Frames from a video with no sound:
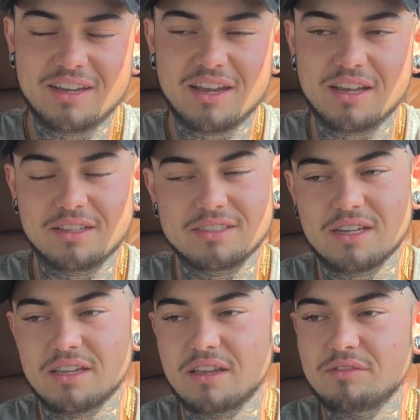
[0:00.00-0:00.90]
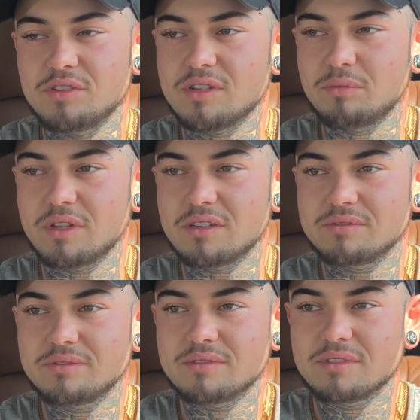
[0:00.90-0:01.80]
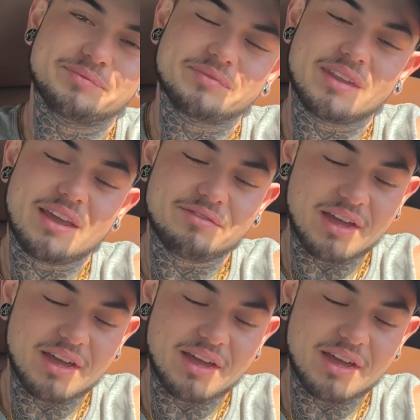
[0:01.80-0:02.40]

at least I could give you something if